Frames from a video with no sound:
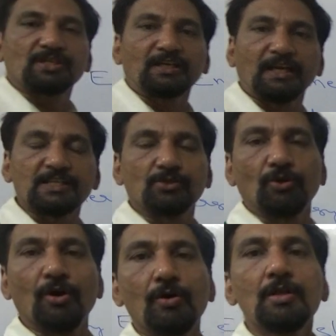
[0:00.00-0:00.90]
taken as
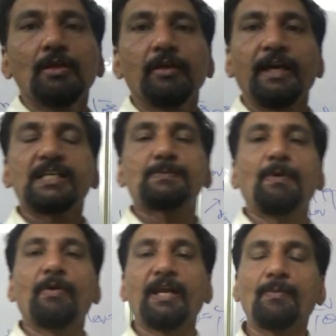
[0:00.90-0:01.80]
x
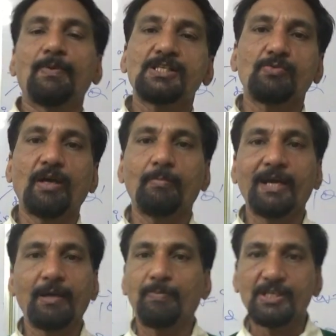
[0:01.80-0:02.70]
power n plus 1 by
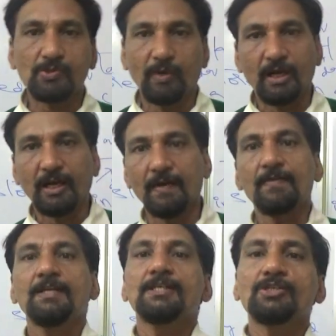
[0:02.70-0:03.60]
n plus 1
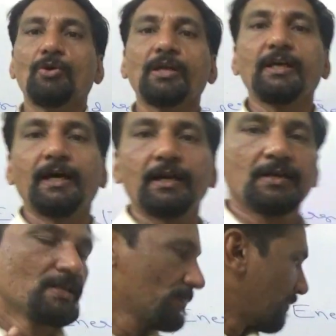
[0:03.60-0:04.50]
na. So
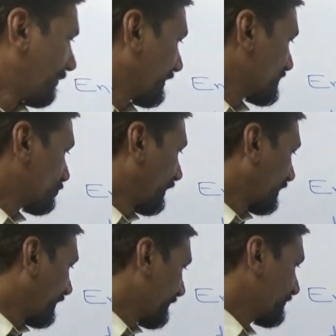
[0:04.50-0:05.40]
here power is
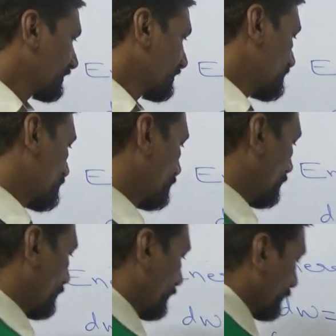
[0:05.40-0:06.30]
1 na, so